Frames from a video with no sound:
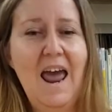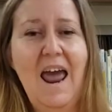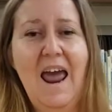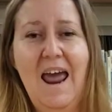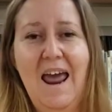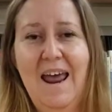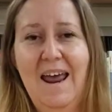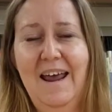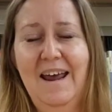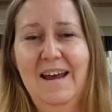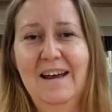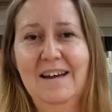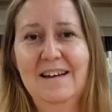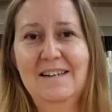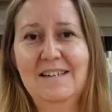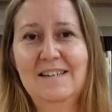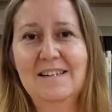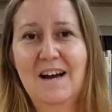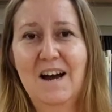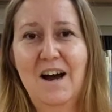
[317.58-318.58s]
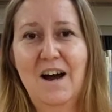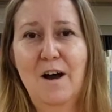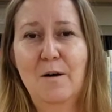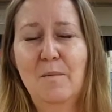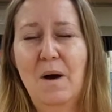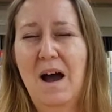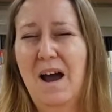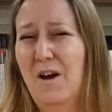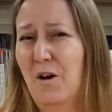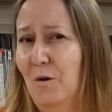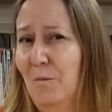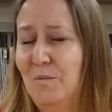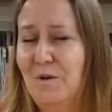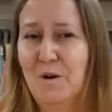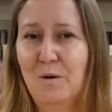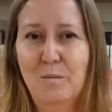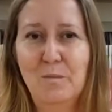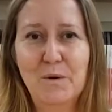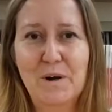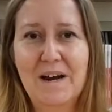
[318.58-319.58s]
And I hope
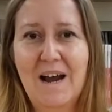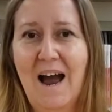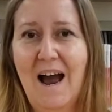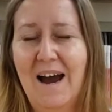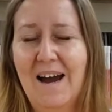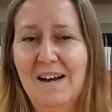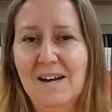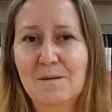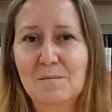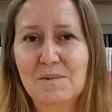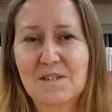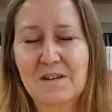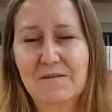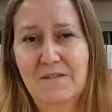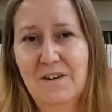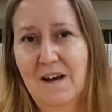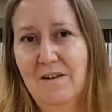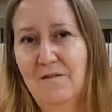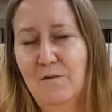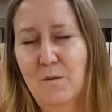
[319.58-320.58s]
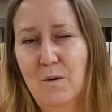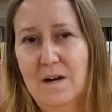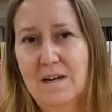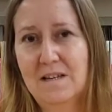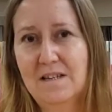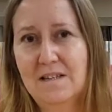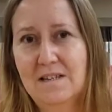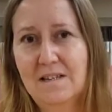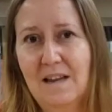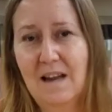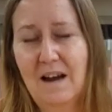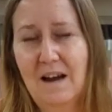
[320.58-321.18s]
you'll bring items of loved ones